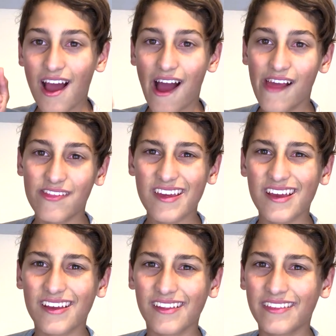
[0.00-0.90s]
I
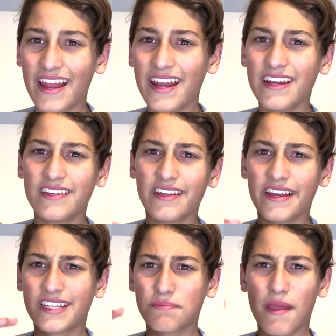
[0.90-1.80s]
think they need to
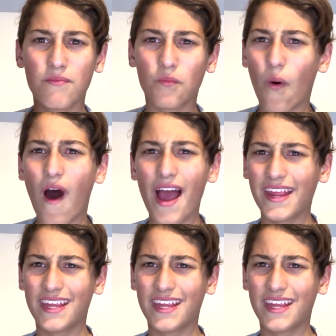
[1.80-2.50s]
explain why